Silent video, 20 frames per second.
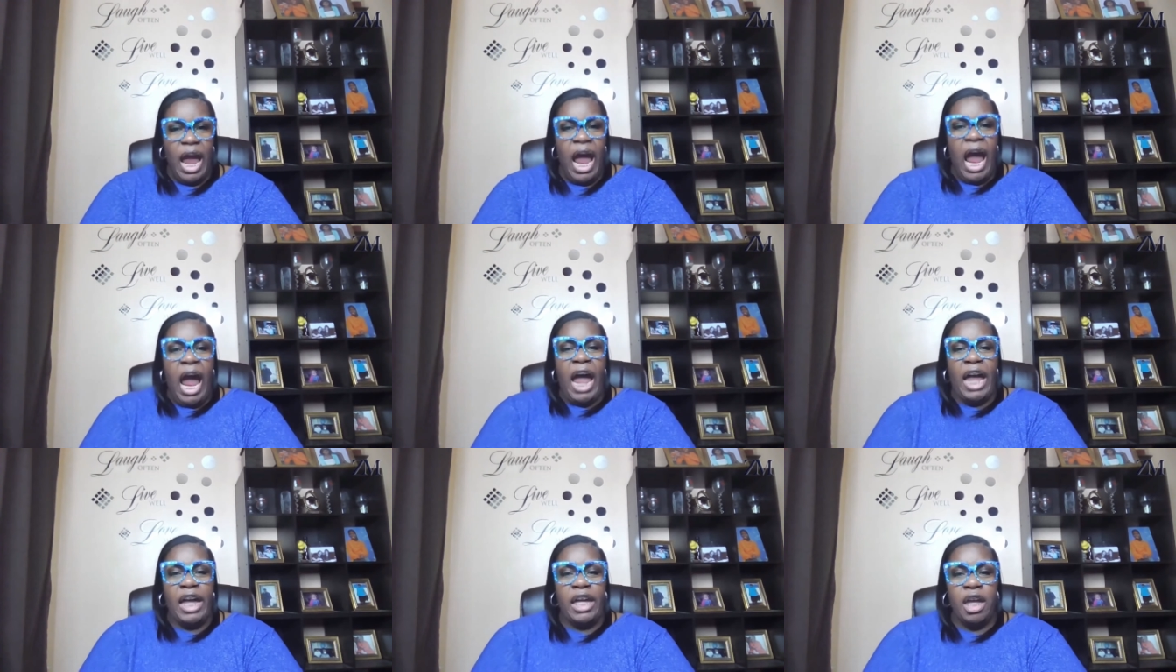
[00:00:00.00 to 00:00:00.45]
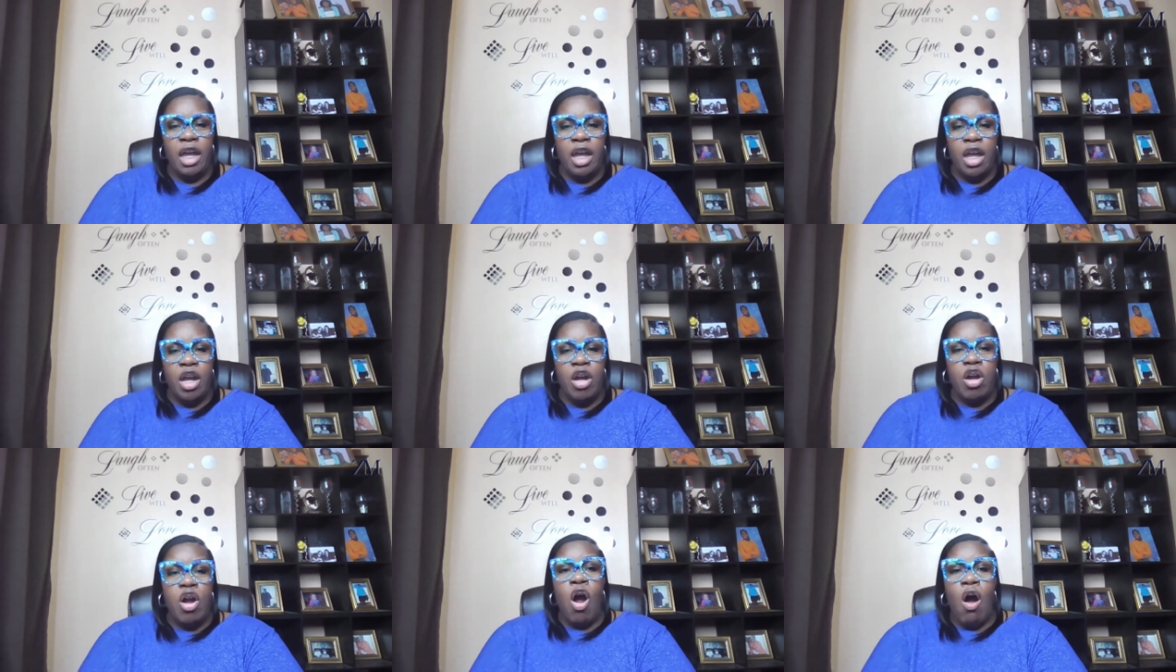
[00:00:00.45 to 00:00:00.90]
I
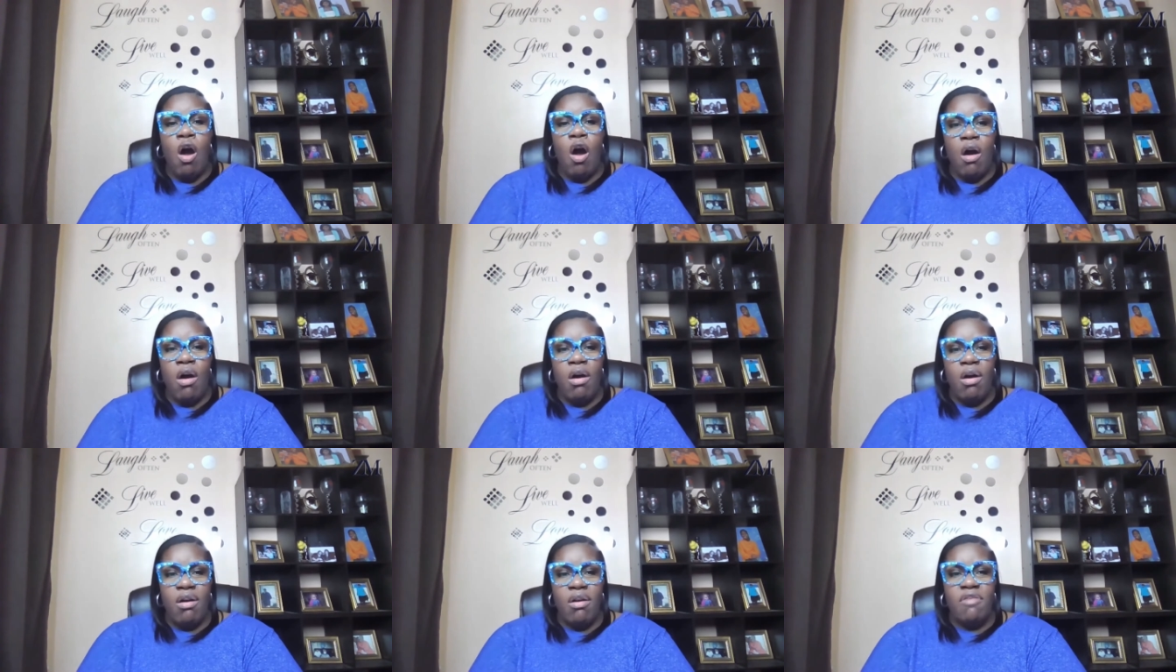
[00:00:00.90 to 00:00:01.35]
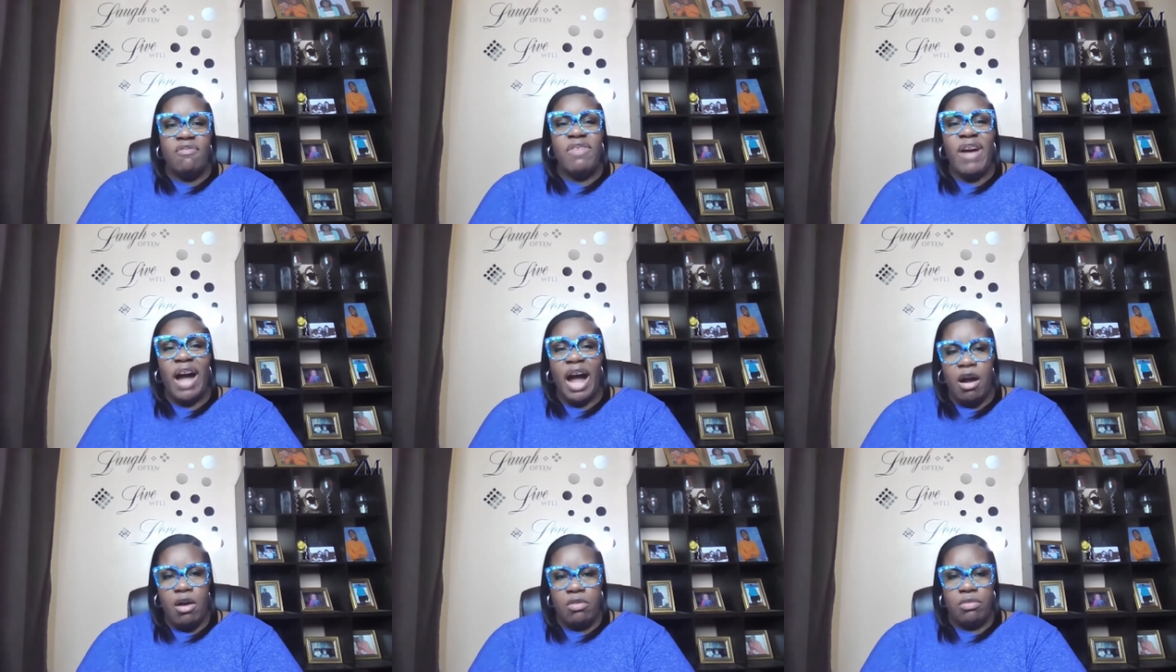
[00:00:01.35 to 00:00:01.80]
call
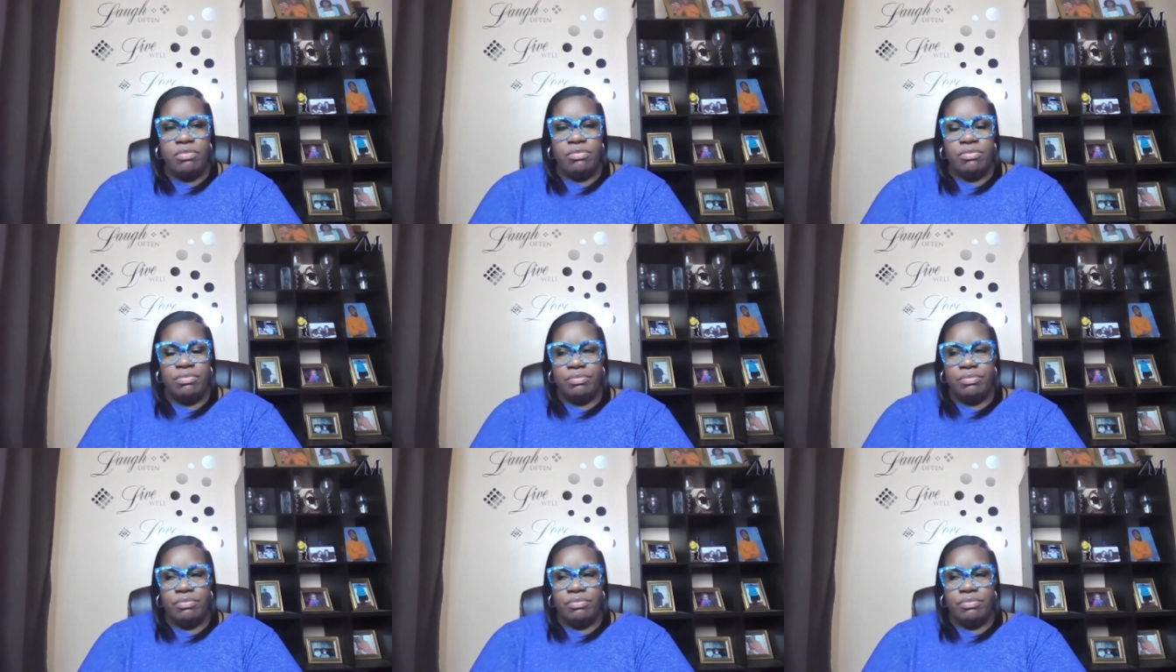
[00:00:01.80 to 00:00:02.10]
foul.